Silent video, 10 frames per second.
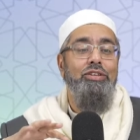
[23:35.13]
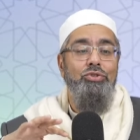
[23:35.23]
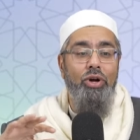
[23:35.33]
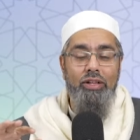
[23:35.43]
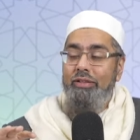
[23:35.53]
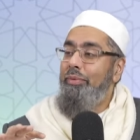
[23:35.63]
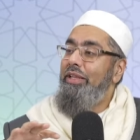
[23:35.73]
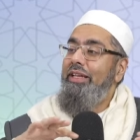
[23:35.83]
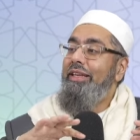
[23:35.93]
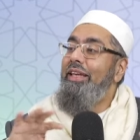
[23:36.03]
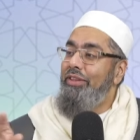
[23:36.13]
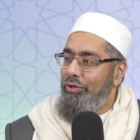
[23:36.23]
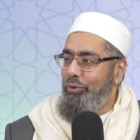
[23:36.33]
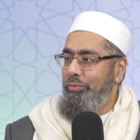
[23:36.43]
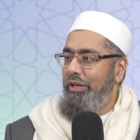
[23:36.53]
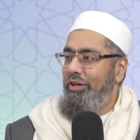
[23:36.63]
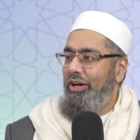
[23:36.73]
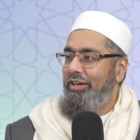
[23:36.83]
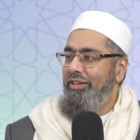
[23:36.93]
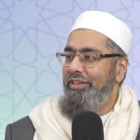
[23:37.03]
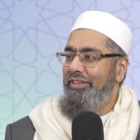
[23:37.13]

So ultimately, neither would be God.